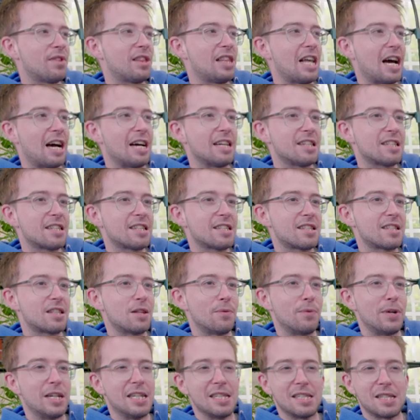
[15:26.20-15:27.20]
that's
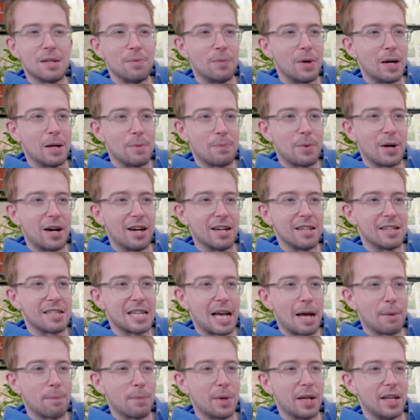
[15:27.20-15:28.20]
the reason why prides
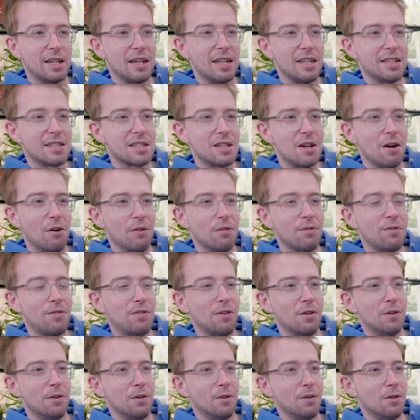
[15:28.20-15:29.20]
happen. It's not
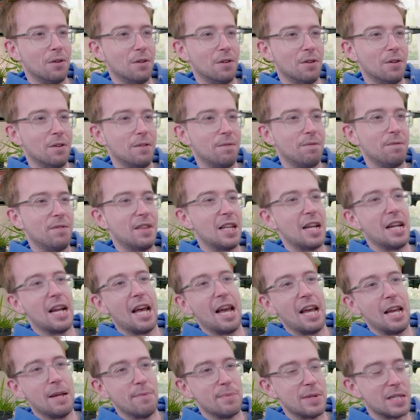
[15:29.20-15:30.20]
for the
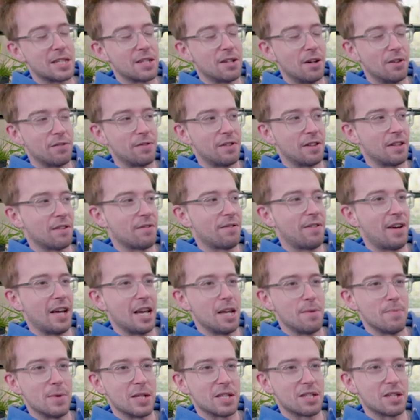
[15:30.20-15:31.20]
name, it's not for the
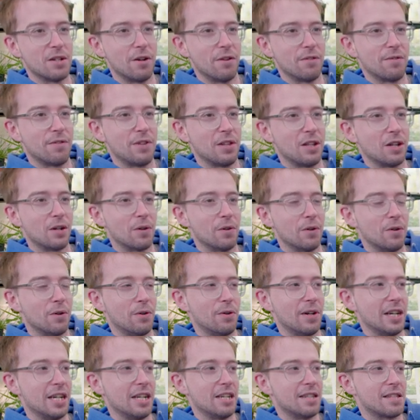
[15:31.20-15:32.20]
fame, it's not for the
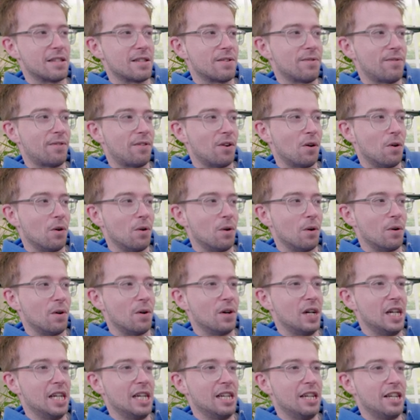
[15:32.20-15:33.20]
glory, it's
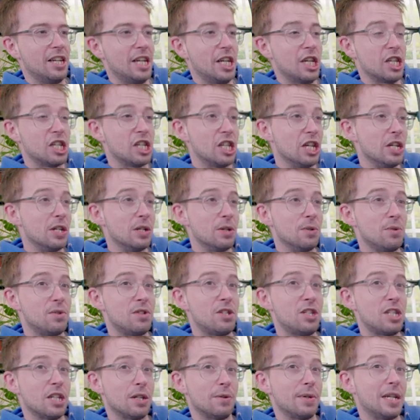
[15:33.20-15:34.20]
for you
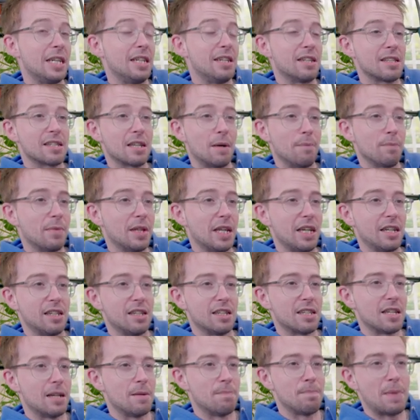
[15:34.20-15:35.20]
doing
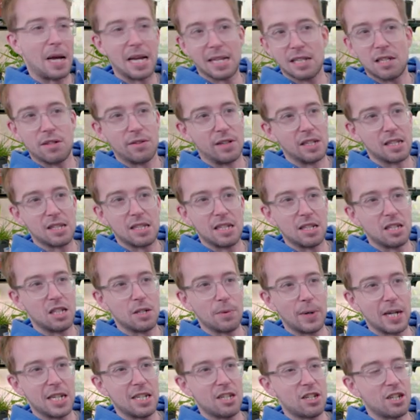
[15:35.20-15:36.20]
something to better a
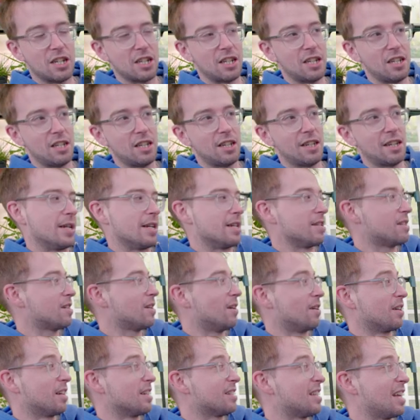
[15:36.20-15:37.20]
situation. And as
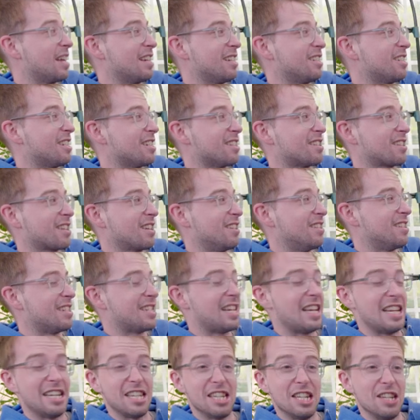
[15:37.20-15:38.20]
long as they just
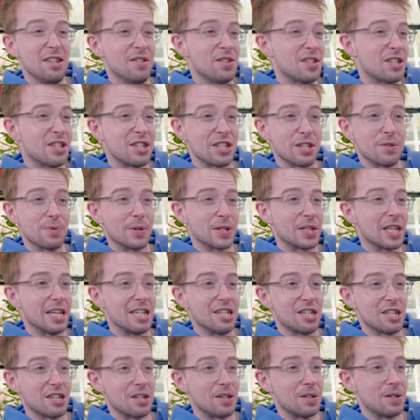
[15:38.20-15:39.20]
continue to do what
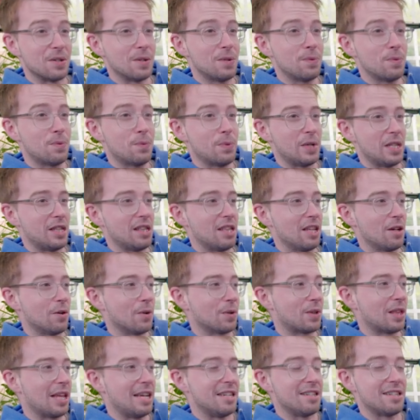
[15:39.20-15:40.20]
they do with the
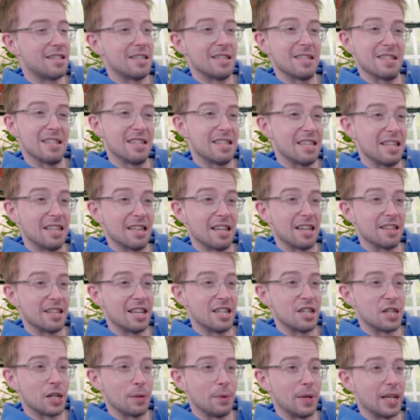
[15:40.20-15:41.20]
authenticity that
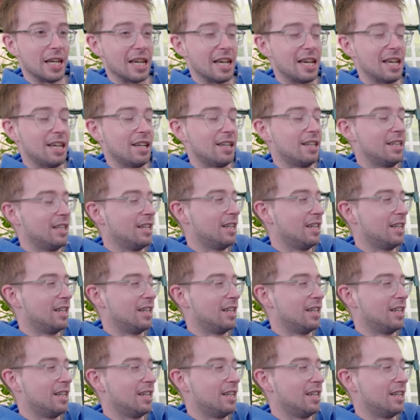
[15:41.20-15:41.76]
they're doing it